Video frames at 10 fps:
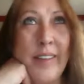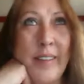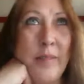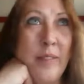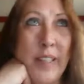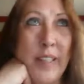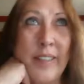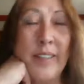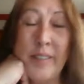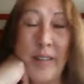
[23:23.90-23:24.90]

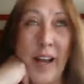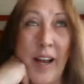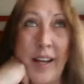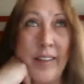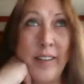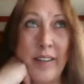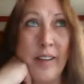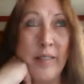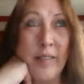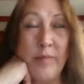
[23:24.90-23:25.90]
the idea
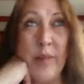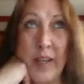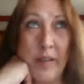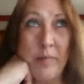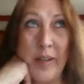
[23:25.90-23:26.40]
of making